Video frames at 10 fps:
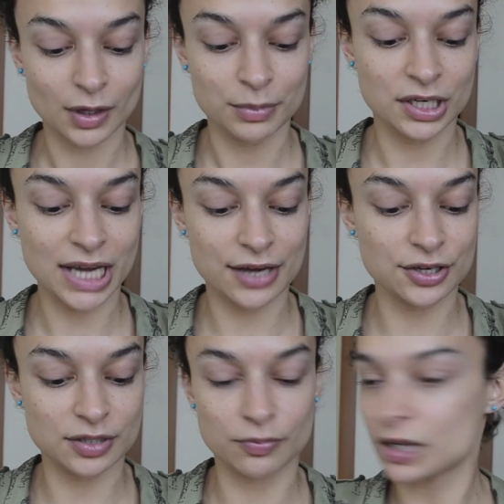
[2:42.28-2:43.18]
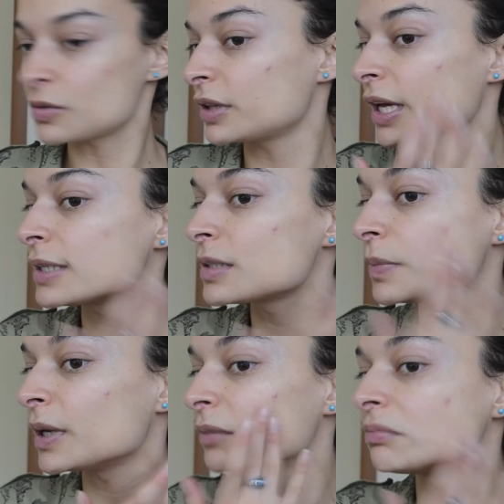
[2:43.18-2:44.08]
You can use a brush with this,
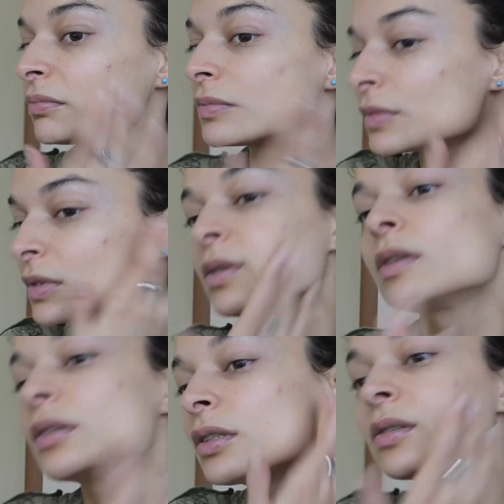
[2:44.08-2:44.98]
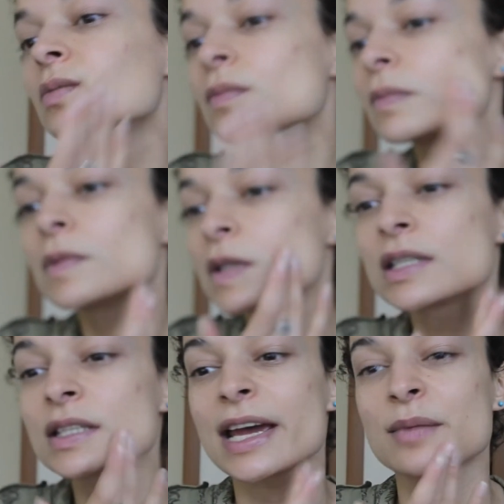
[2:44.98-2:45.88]
but it's the
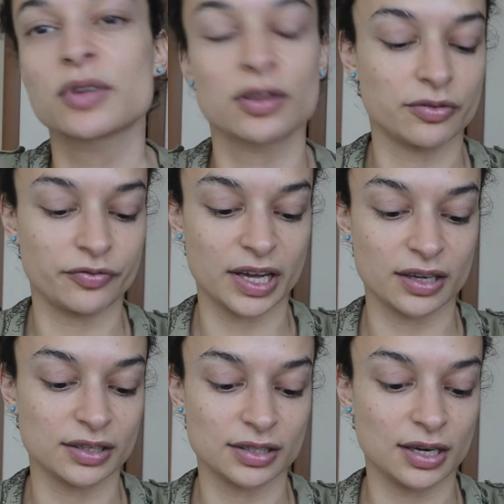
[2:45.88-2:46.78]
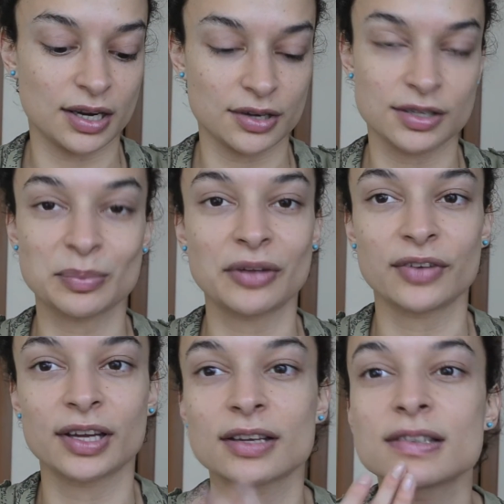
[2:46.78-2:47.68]
same with your fingers. I like using my
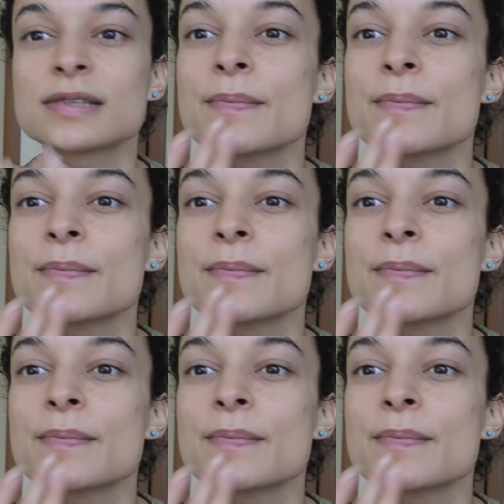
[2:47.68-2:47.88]
fingers.